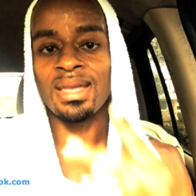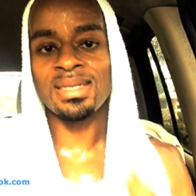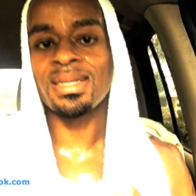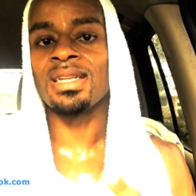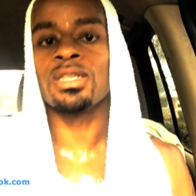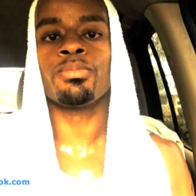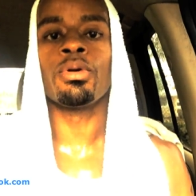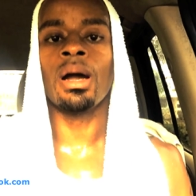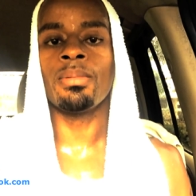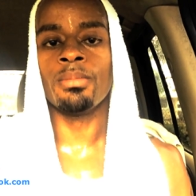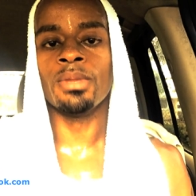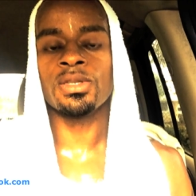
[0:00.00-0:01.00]
That's not your
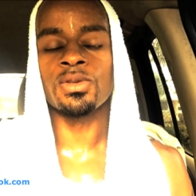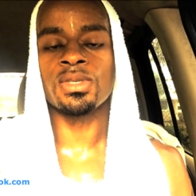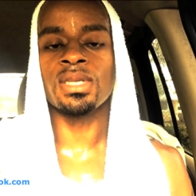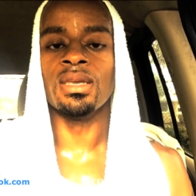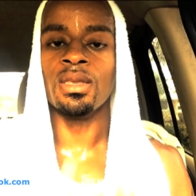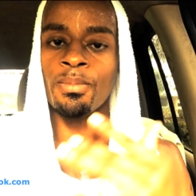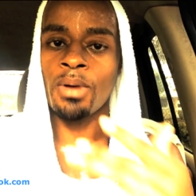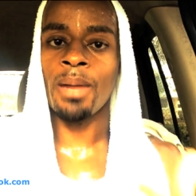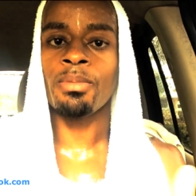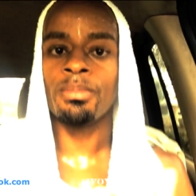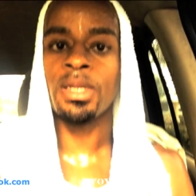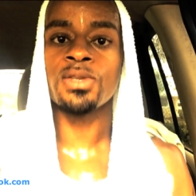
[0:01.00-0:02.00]
proper mental state. Your
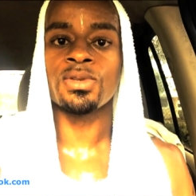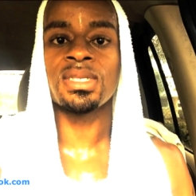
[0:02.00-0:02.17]
proper mental